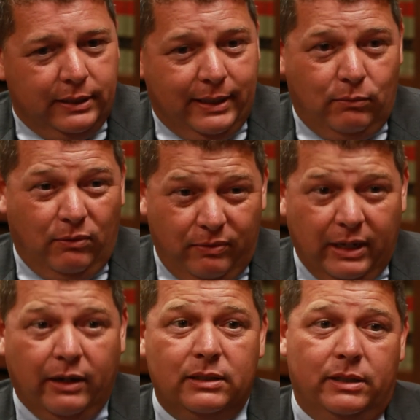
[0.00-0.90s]
that were
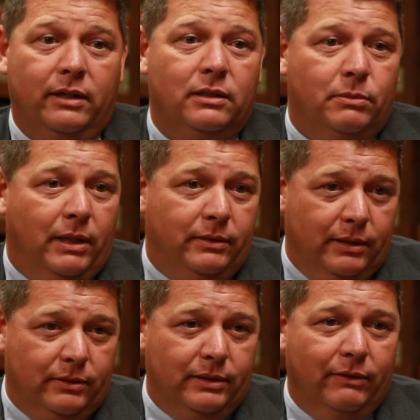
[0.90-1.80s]
very serious about
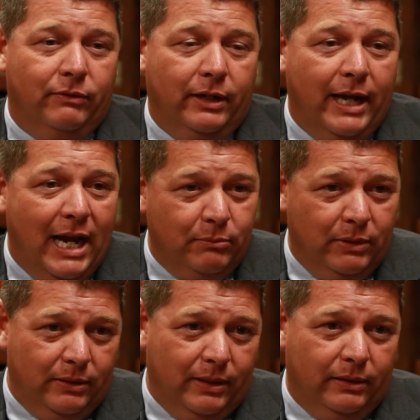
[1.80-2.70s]
this and very
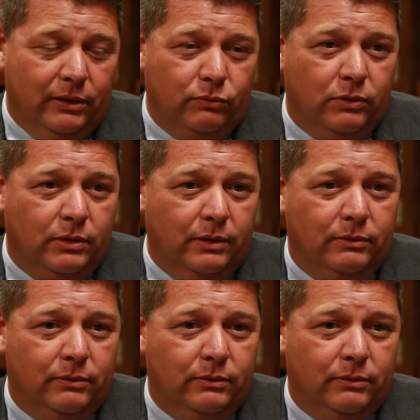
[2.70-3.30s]
adamant that this was a,